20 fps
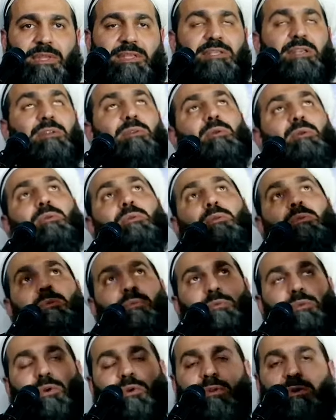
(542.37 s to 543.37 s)
They say, no,
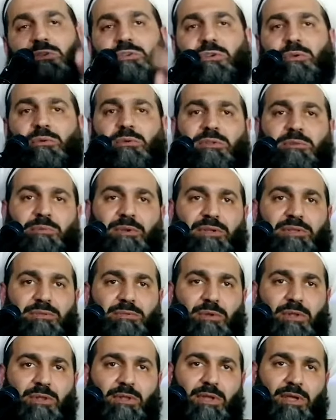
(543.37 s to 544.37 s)
we only show respect
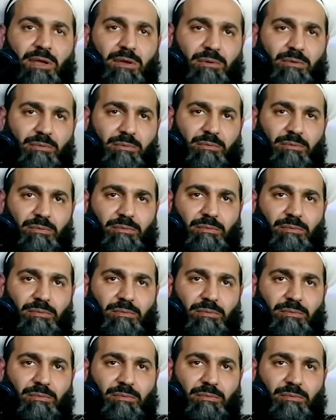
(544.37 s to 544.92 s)
to Allah. How?